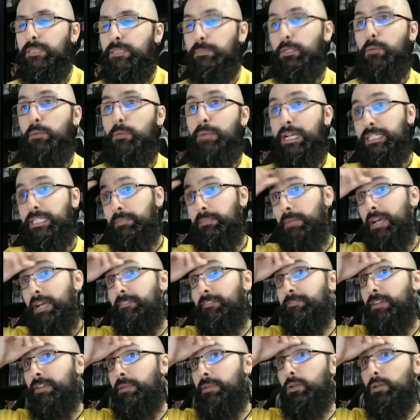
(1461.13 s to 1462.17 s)
So let me go back to my
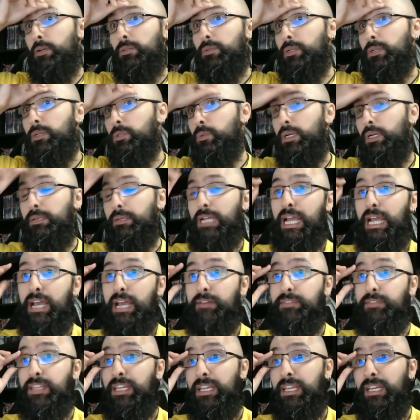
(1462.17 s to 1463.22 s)
framework real quick. I
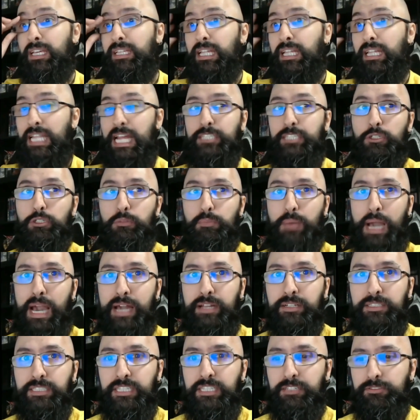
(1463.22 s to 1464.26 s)
have the last two
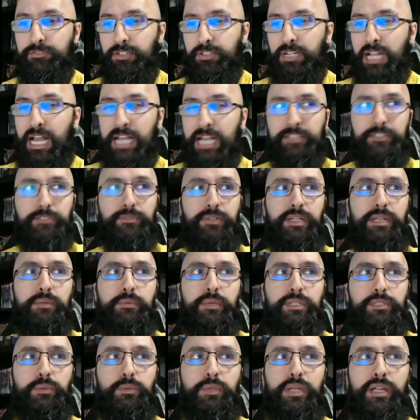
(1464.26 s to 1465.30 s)
patterns here for an Act 3,
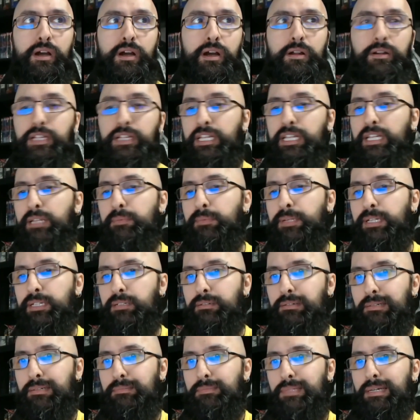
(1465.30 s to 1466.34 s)
which we are in.
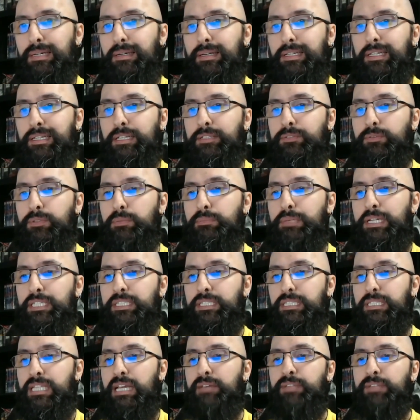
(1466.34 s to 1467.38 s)
I got 3
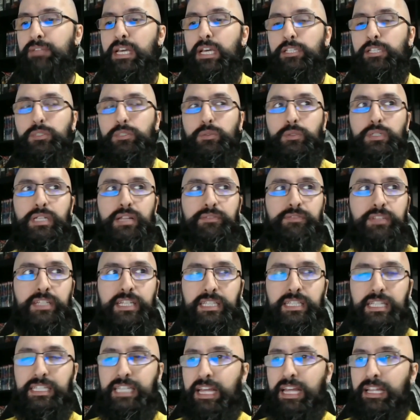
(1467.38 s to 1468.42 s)
pages left. So we're definitely
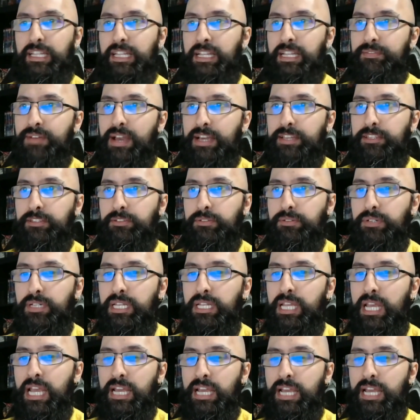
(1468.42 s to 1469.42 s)
in the tail end of Act 3.